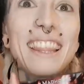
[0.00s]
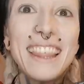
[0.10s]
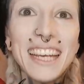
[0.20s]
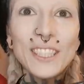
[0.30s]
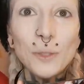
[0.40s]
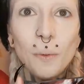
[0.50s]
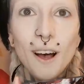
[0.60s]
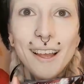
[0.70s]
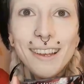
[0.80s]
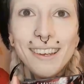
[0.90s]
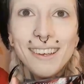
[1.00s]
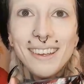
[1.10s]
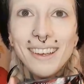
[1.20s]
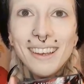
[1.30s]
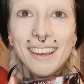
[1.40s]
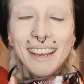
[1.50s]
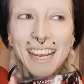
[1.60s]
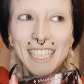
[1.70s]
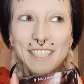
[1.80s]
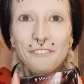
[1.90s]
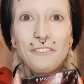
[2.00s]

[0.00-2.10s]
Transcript: This one is